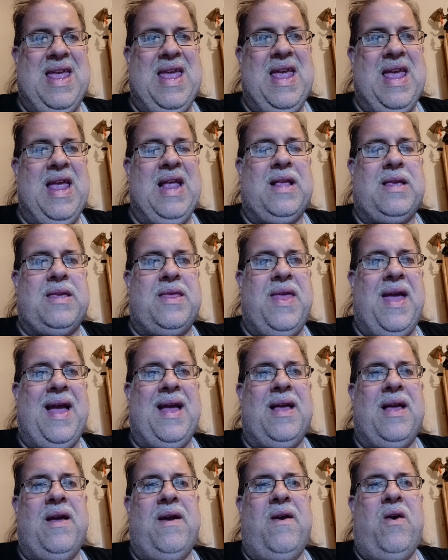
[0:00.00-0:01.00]
It's
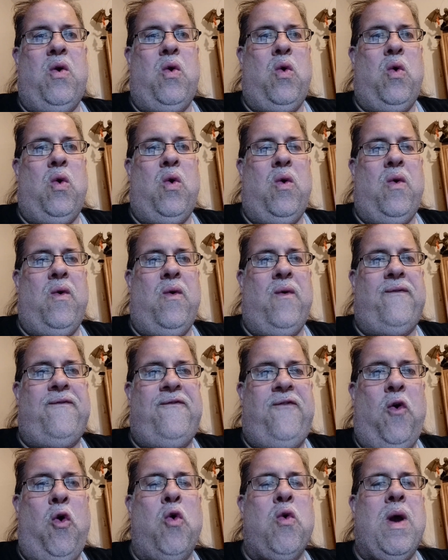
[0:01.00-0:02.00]
that
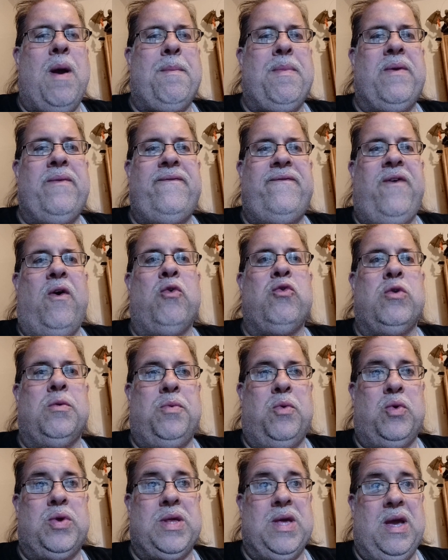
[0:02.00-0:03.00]
4-up
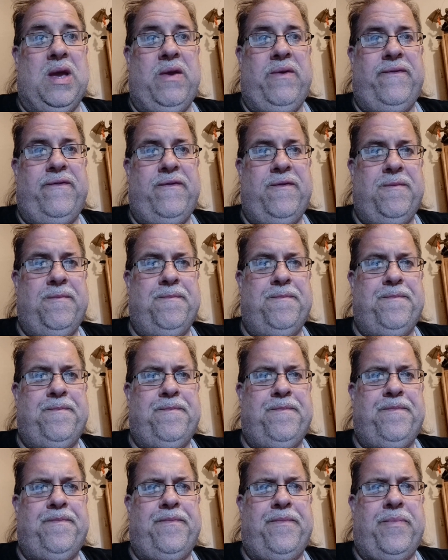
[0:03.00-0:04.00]
invulnerable save
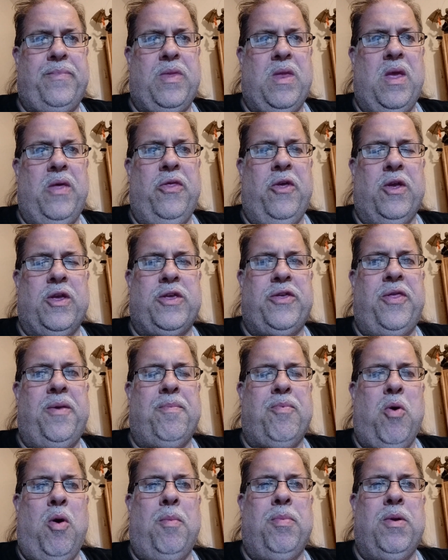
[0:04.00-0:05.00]
that's the
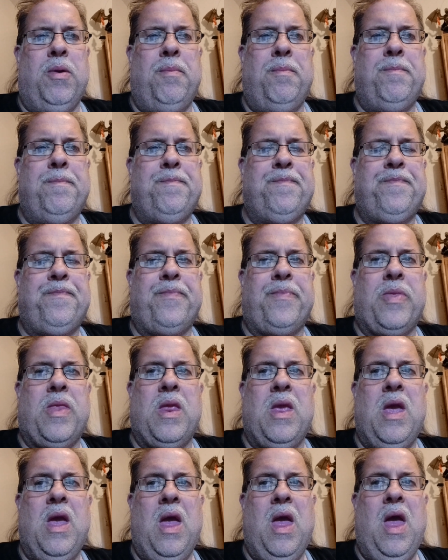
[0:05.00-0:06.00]
problem.
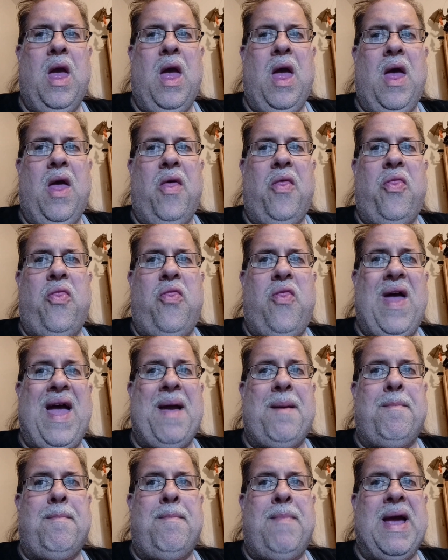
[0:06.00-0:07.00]

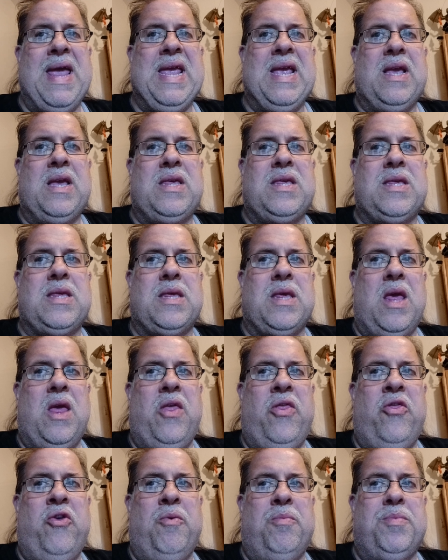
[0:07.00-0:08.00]
That makes
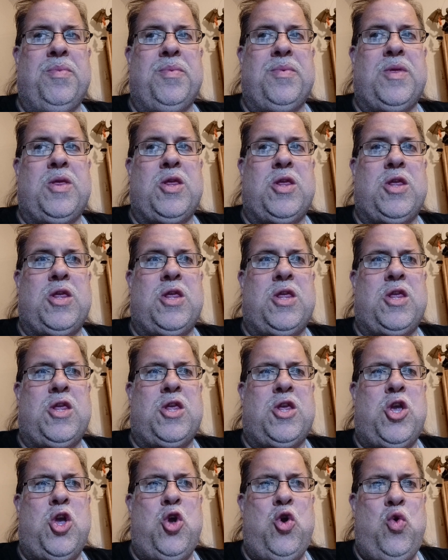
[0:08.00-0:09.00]
them
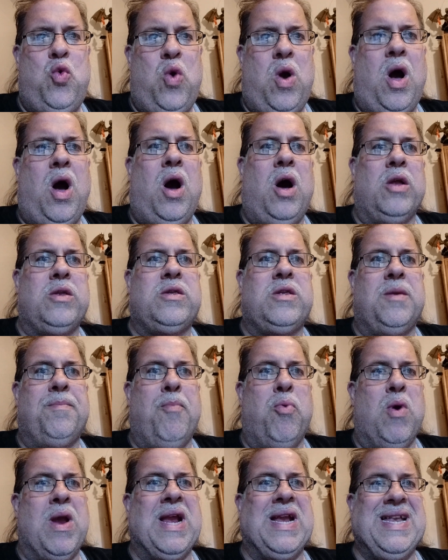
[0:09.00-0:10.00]
too hard to
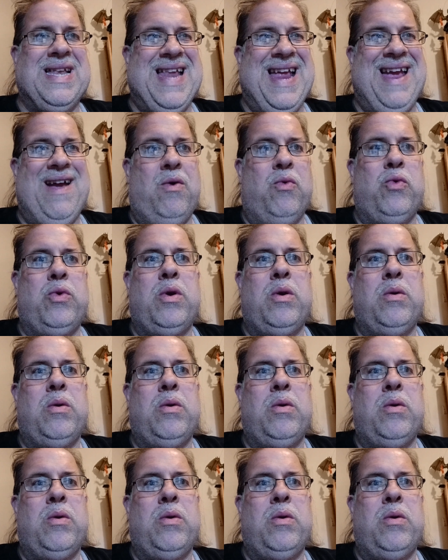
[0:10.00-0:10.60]
bring down.